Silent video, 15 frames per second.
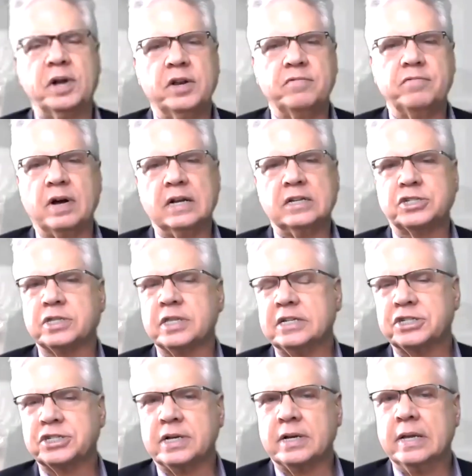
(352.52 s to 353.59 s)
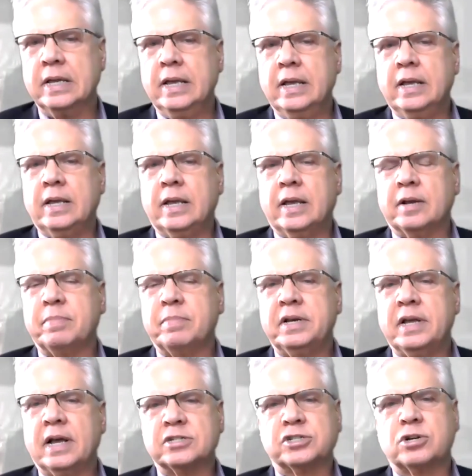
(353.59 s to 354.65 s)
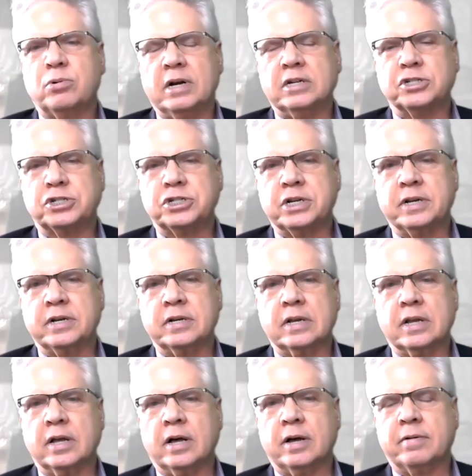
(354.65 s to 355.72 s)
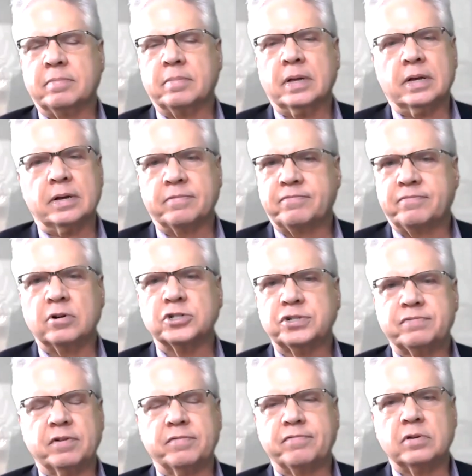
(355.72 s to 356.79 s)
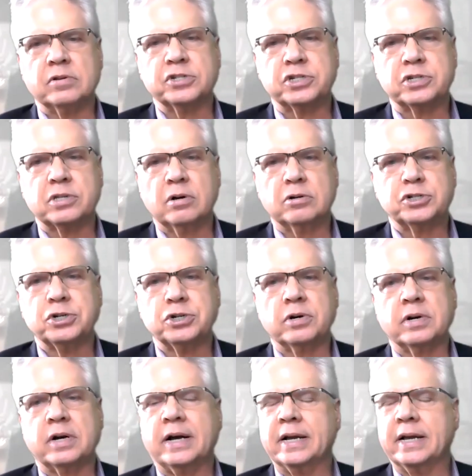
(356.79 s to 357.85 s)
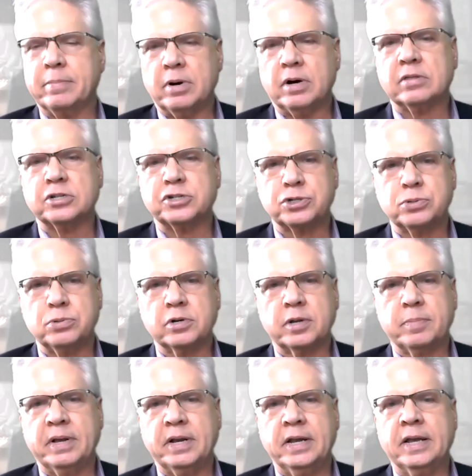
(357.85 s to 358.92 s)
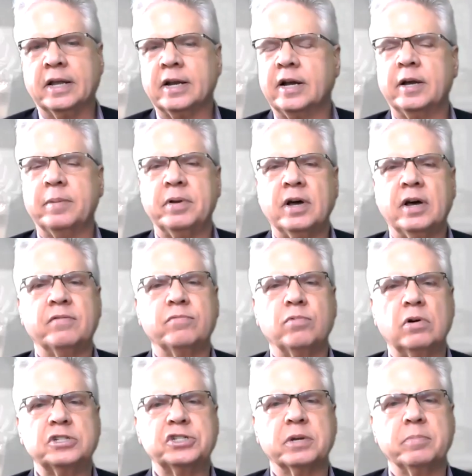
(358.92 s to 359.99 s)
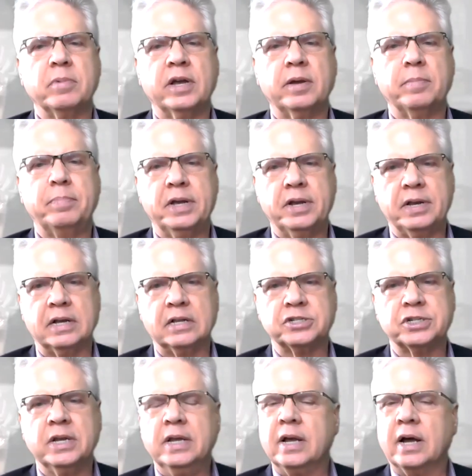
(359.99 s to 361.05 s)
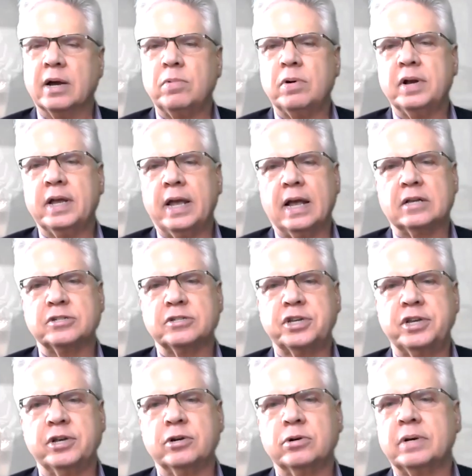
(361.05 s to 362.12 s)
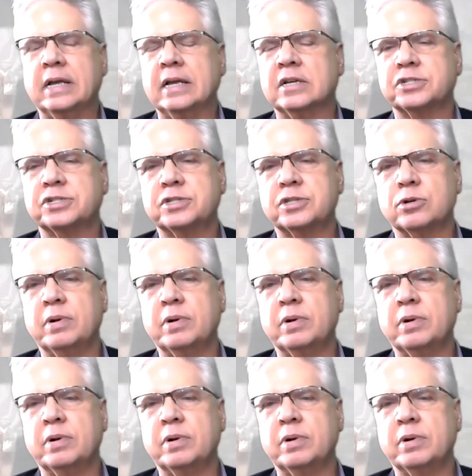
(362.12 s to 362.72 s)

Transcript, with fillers: advice, Lisa. And my next question uh, uh, first, for full disclosure, I am on the school committee and I am not voicing my opinions. I want to ask you is the